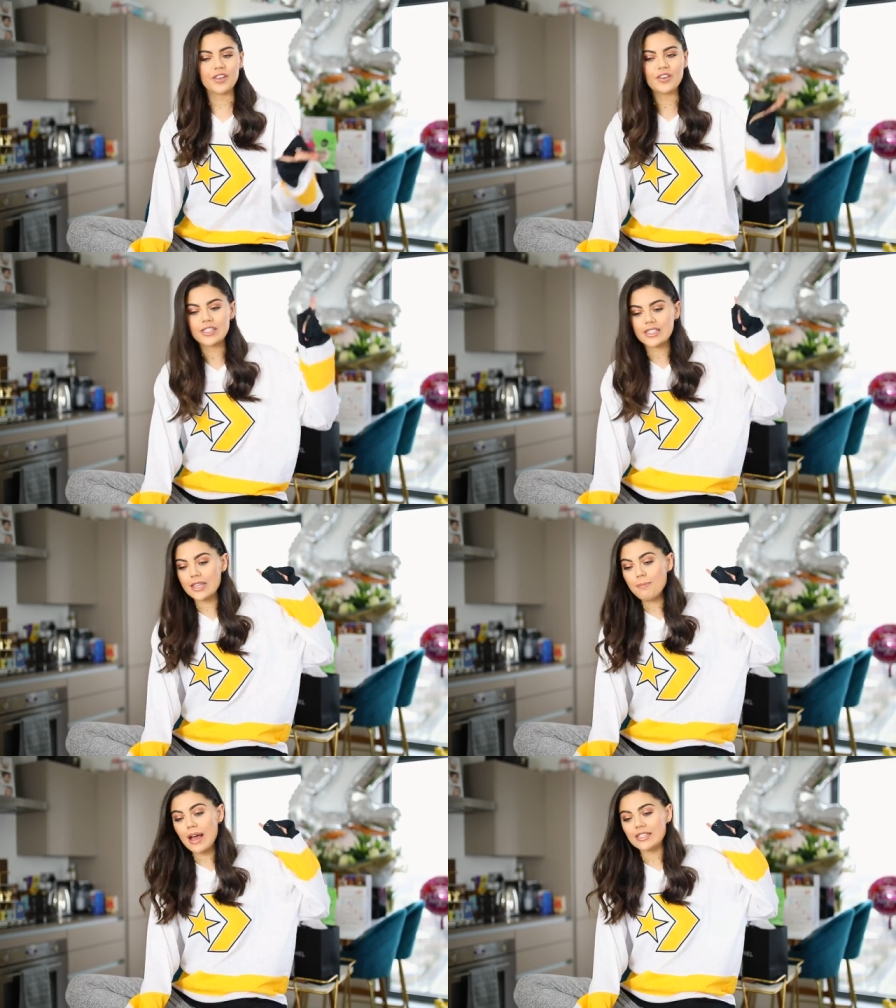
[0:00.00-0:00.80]
If you can see
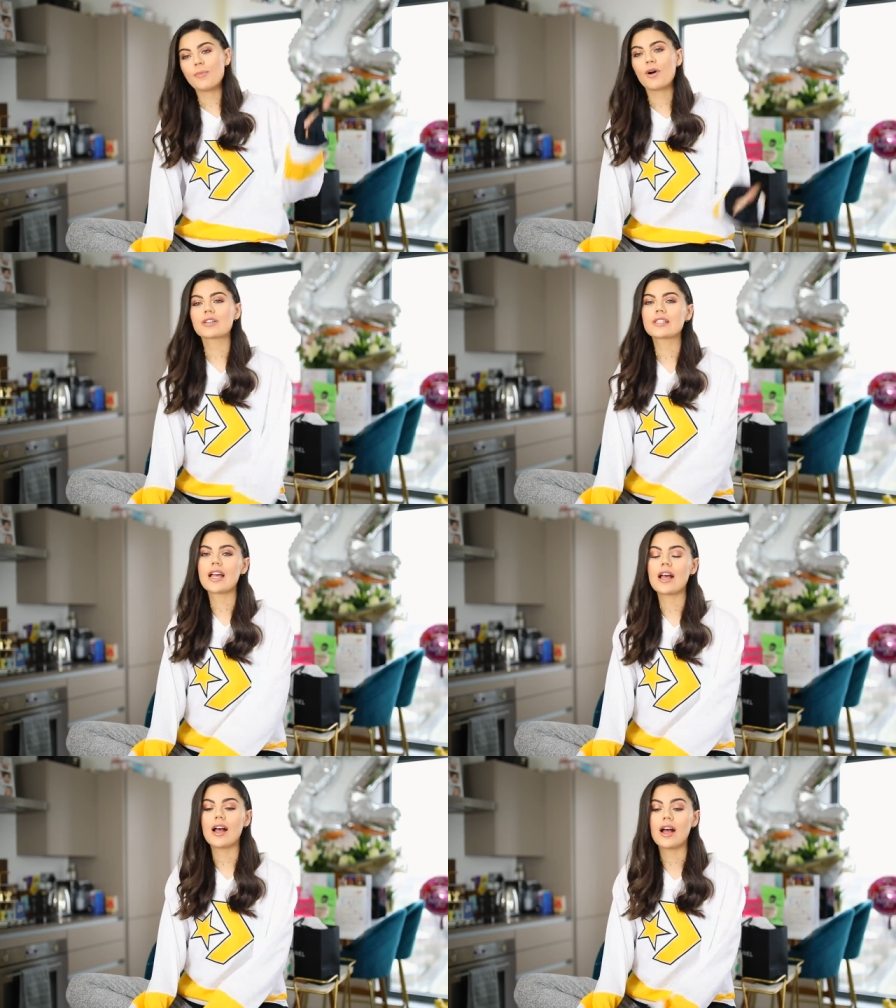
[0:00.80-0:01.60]
the massive box
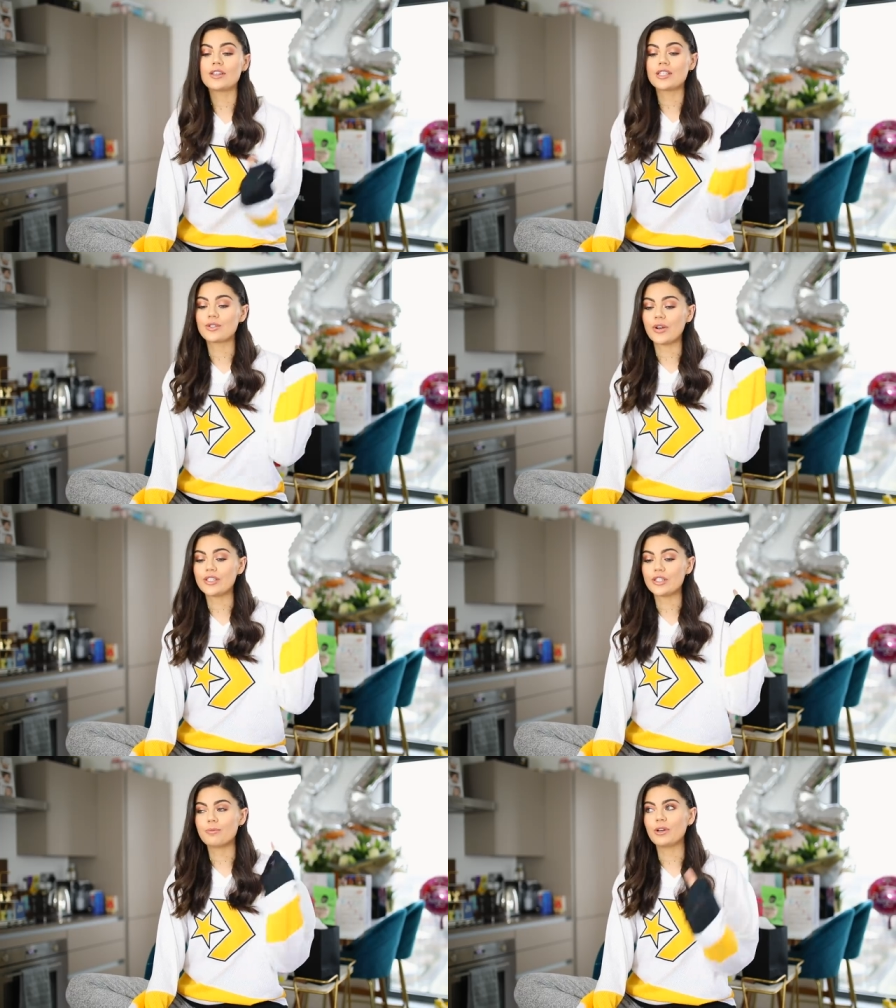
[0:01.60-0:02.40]
uh, under the
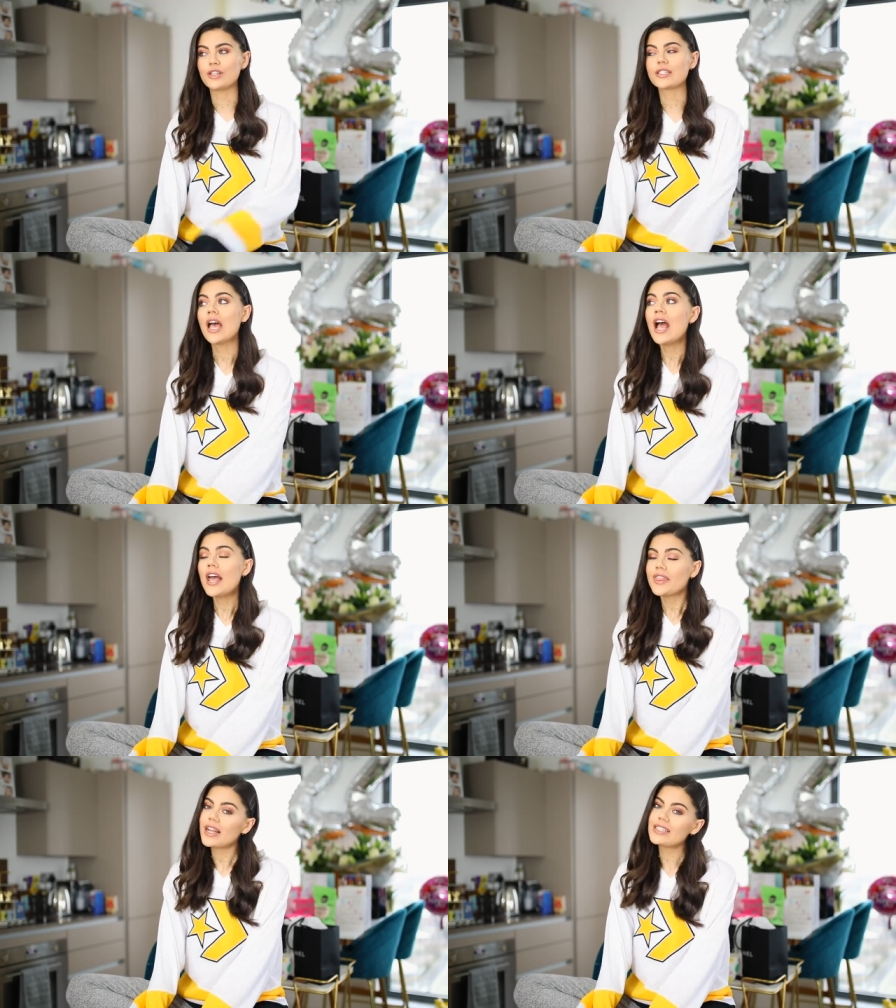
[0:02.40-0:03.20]
twenty-two balloons,
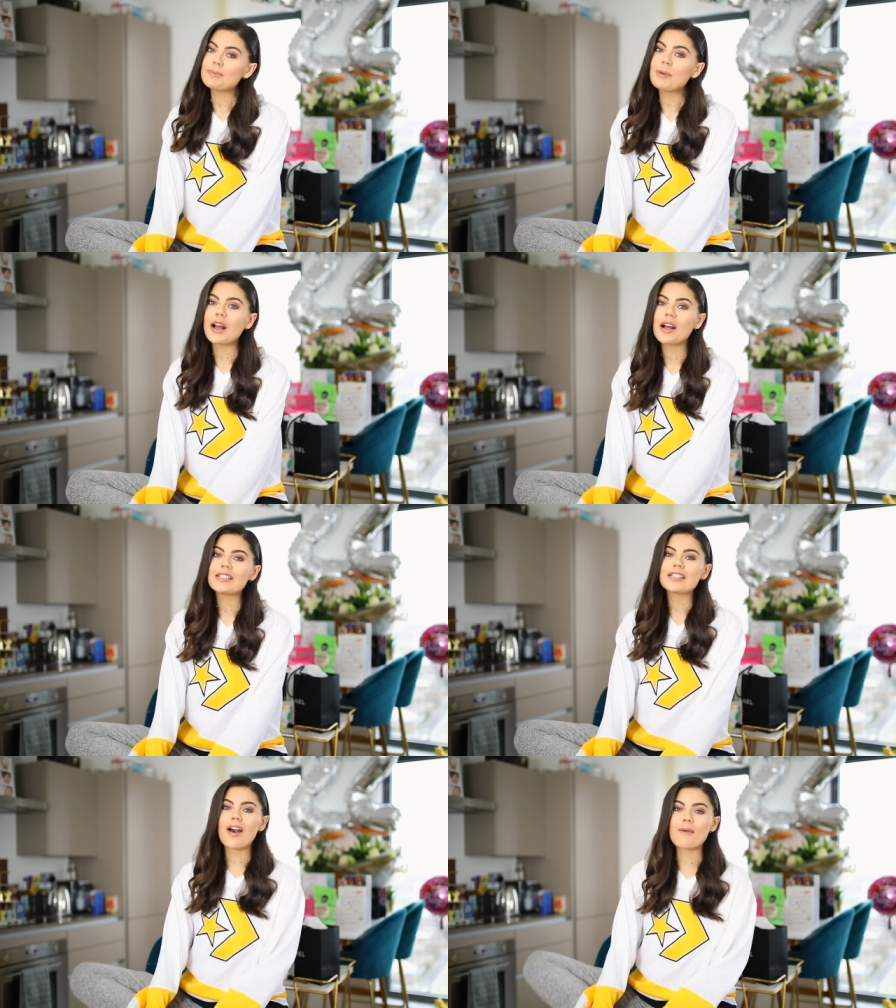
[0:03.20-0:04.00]
that is
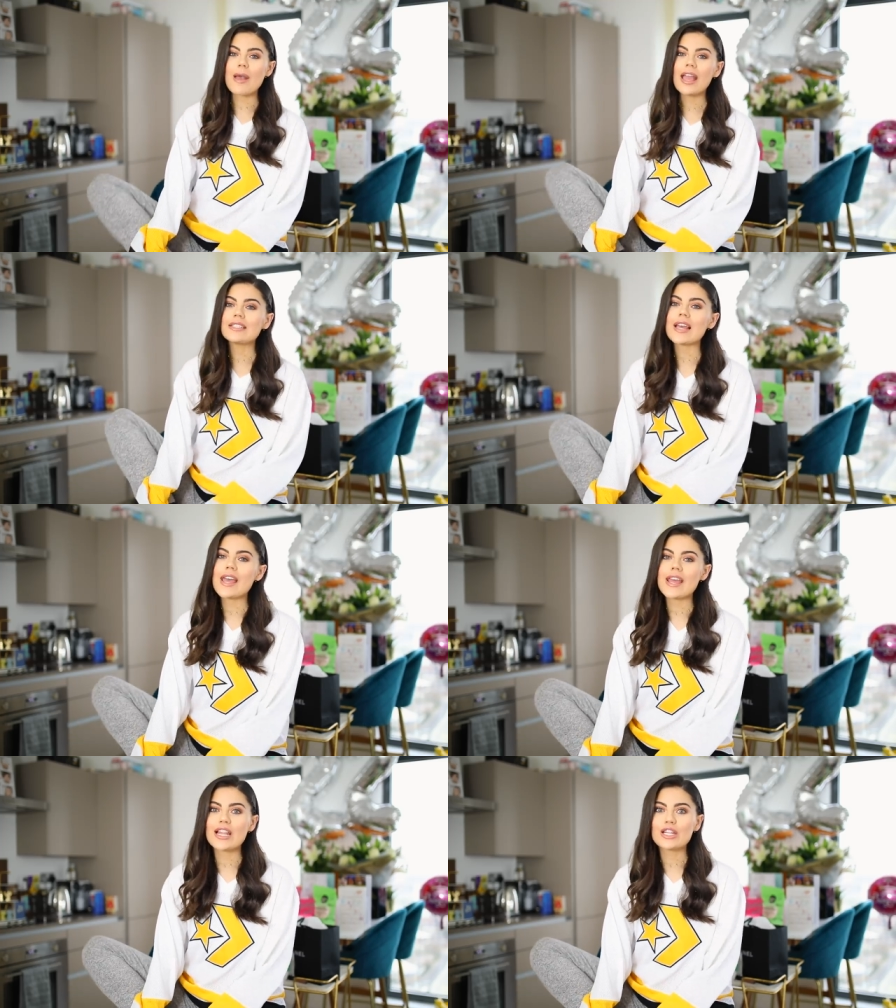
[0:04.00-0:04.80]
because I made
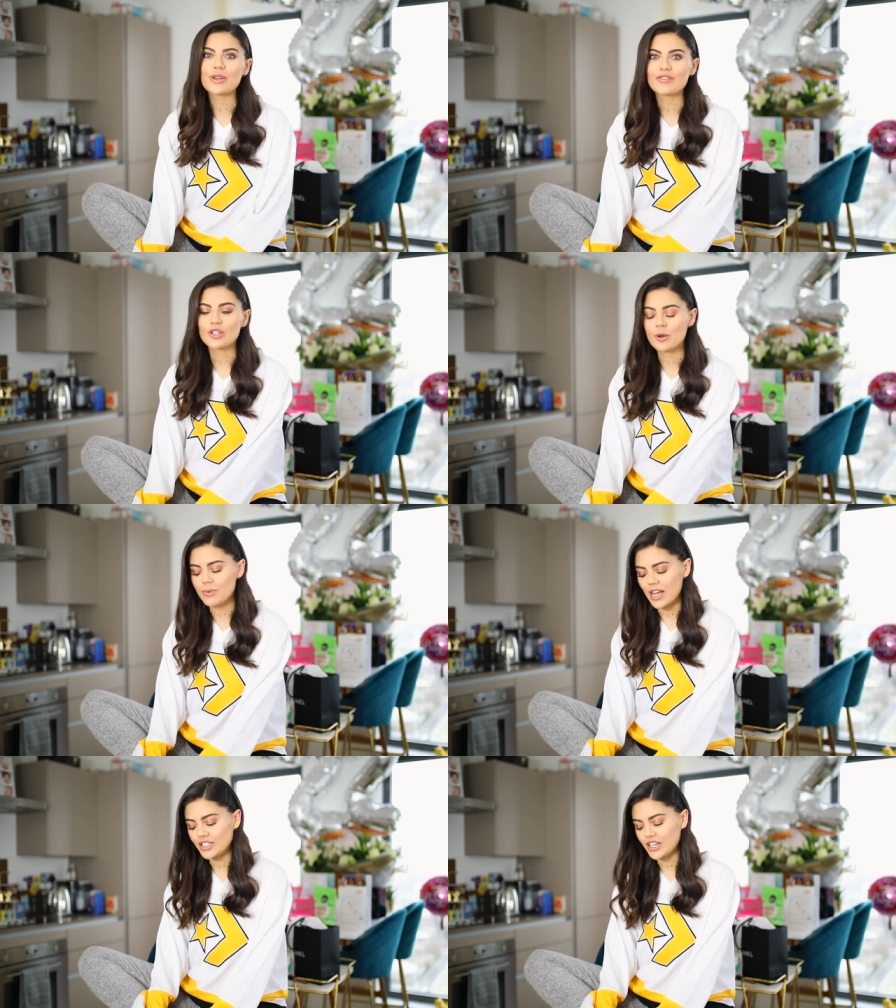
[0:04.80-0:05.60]
a Louis Vuitton
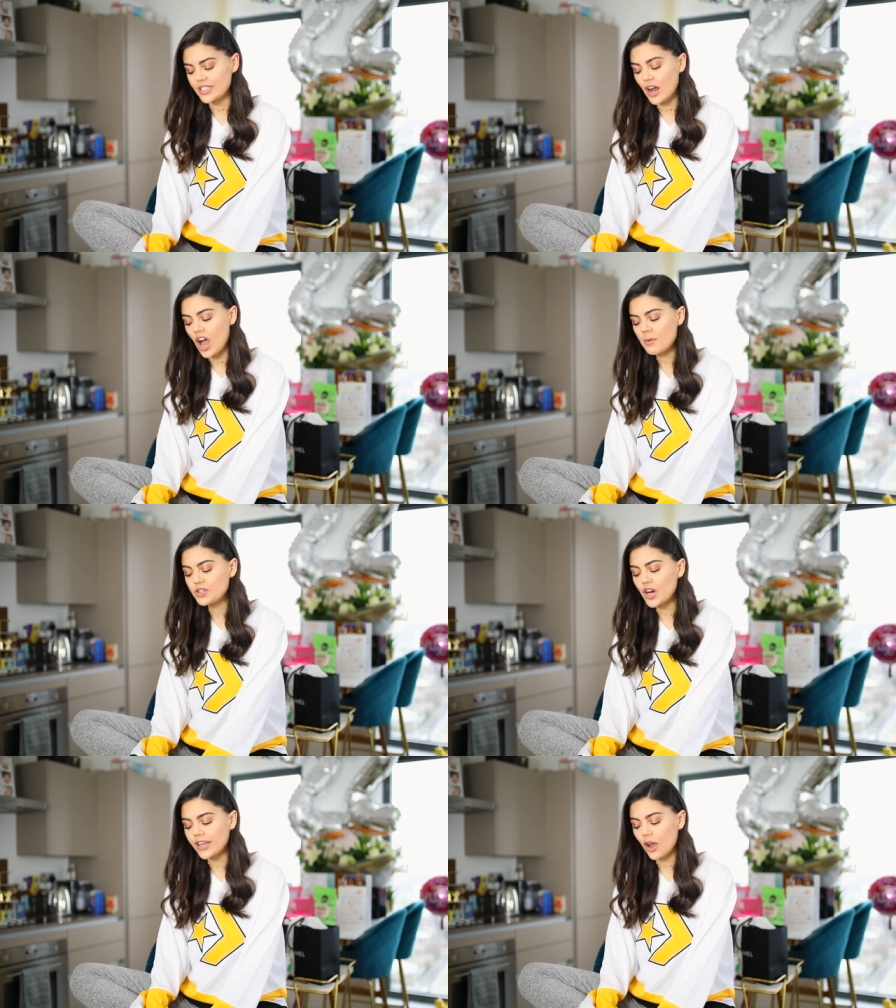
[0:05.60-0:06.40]
purchase. Now, I've
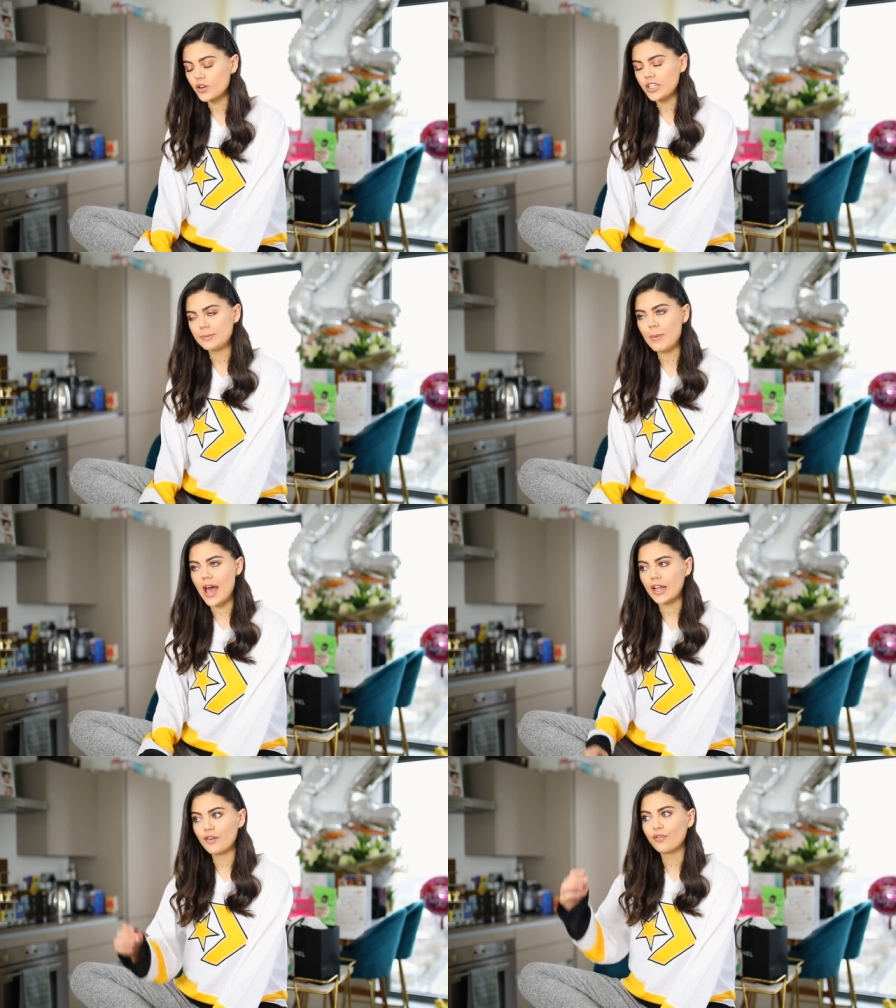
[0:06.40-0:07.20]
been trying to get hold of this
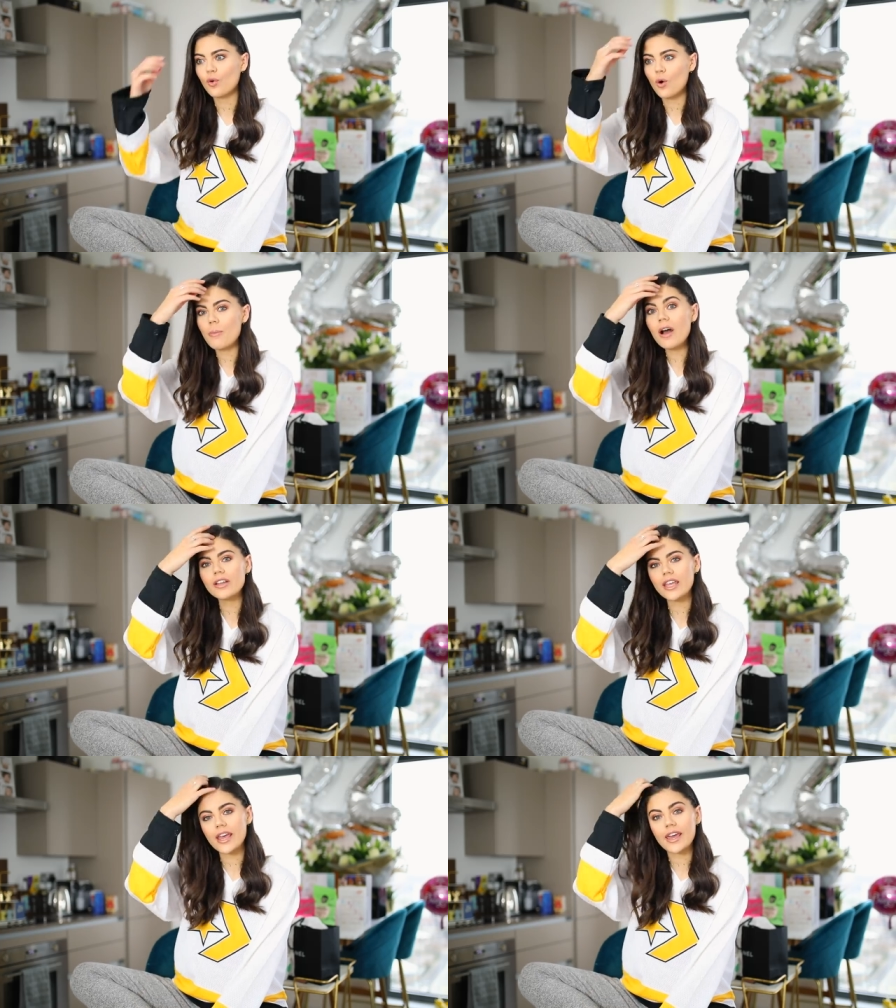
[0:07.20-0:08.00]
bag for
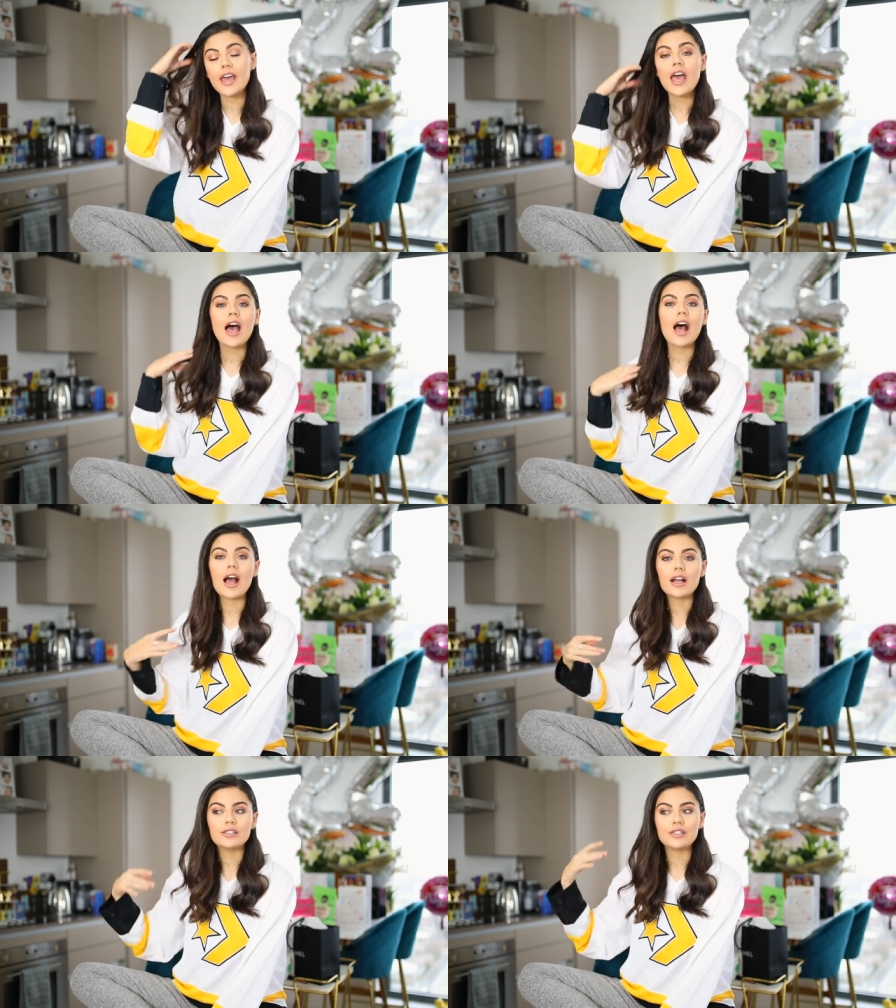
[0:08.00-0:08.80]
about a year
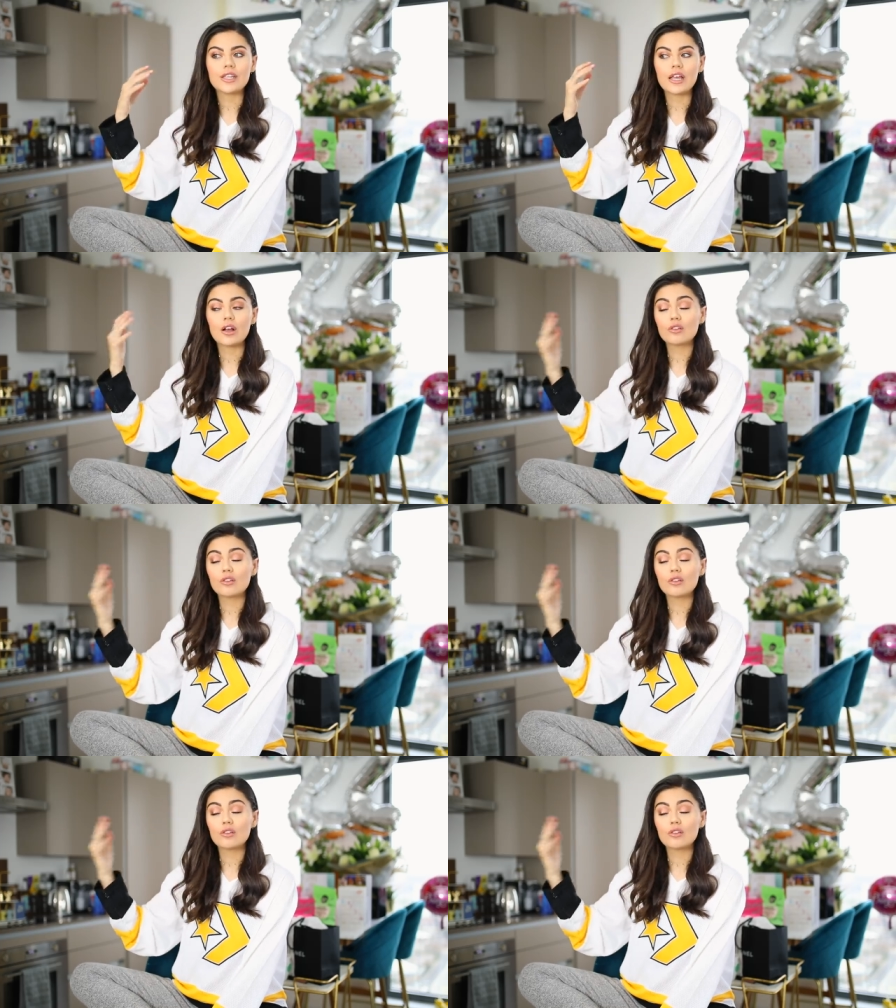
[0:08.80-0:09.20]
and